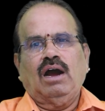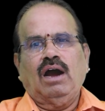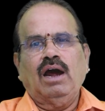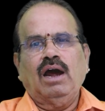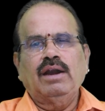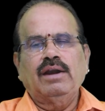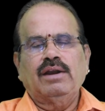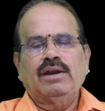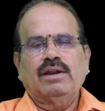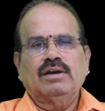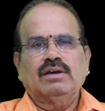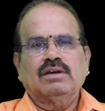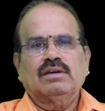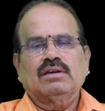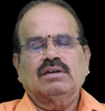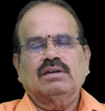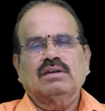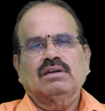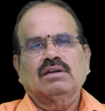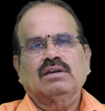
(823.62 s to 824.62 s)
and
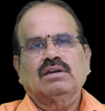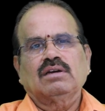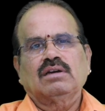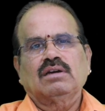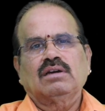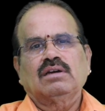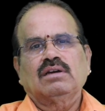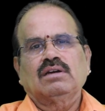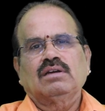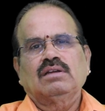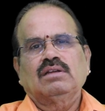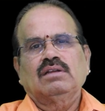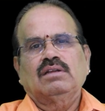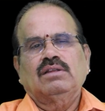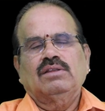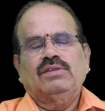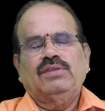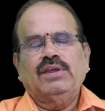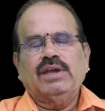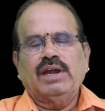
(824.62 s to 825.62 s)

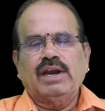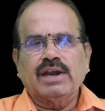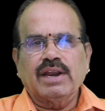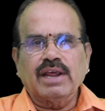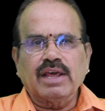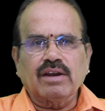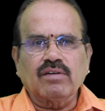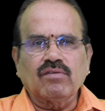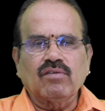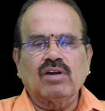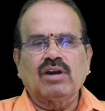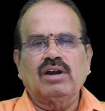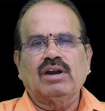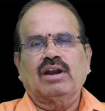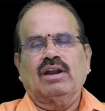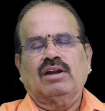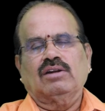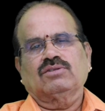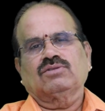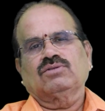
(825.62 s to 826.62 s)
the entire
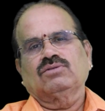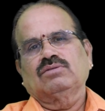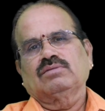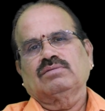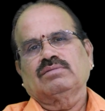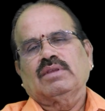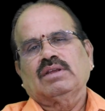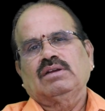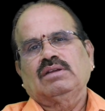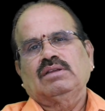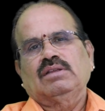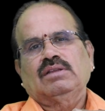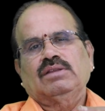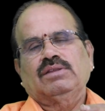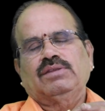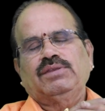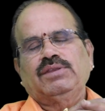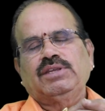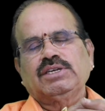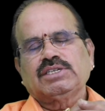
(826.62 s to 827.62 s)
world also.
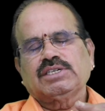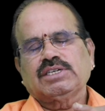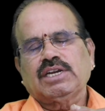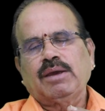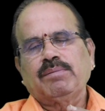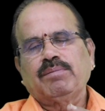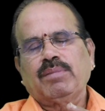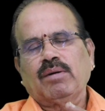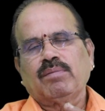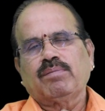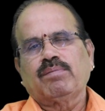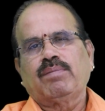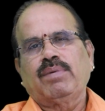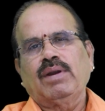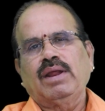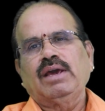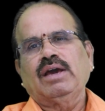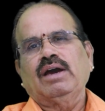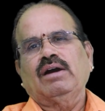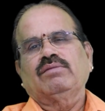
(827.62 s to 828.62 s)
This type of
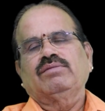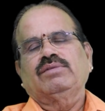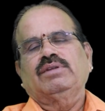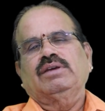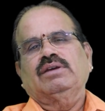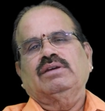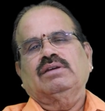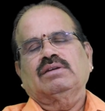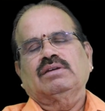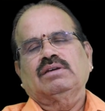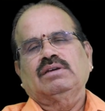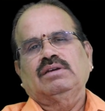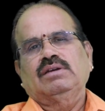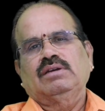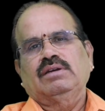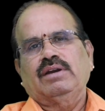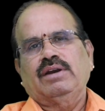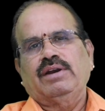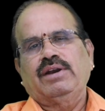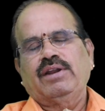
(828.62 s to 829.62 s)
play of the
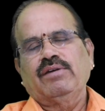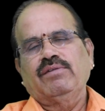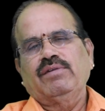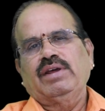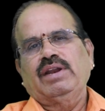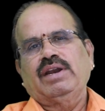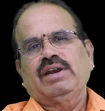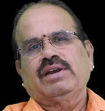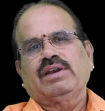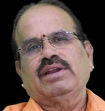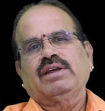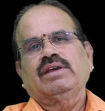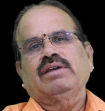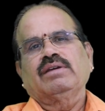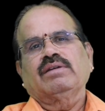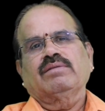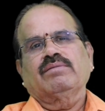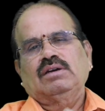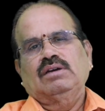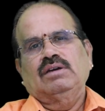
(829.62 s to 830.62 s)

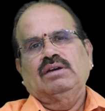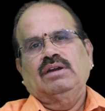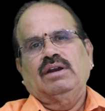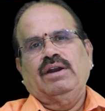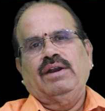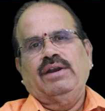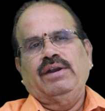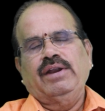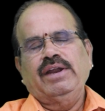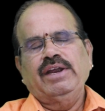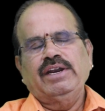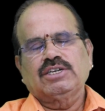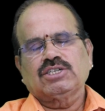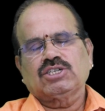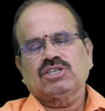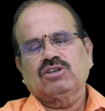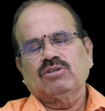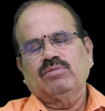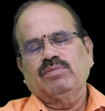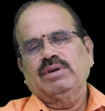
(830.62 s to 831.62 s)
divinity
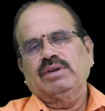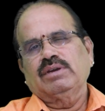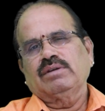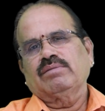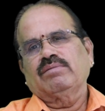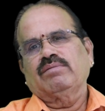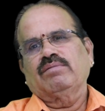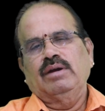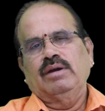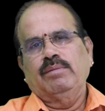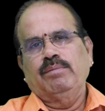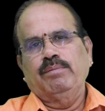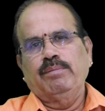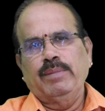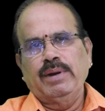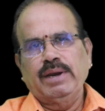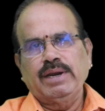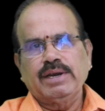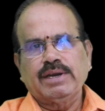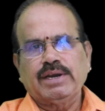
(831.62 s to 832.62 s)
needs to be
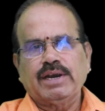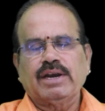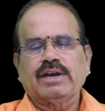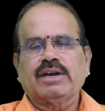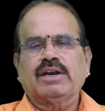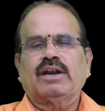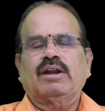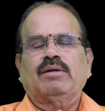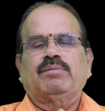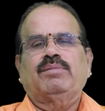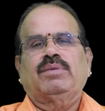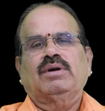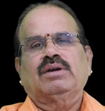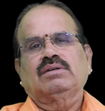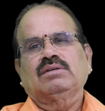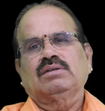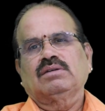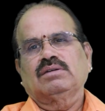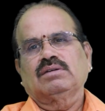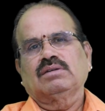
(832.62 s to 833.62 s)
meditated
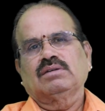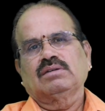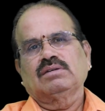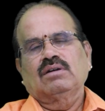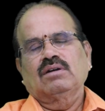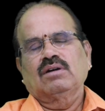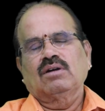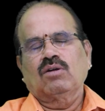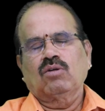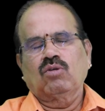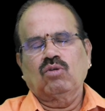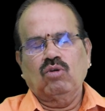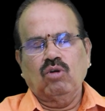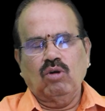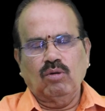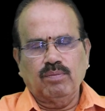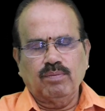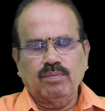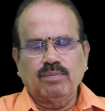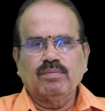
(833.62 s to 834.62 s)
upon.
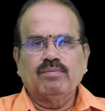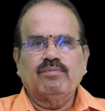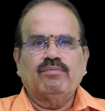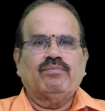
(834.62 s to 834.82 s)
Hope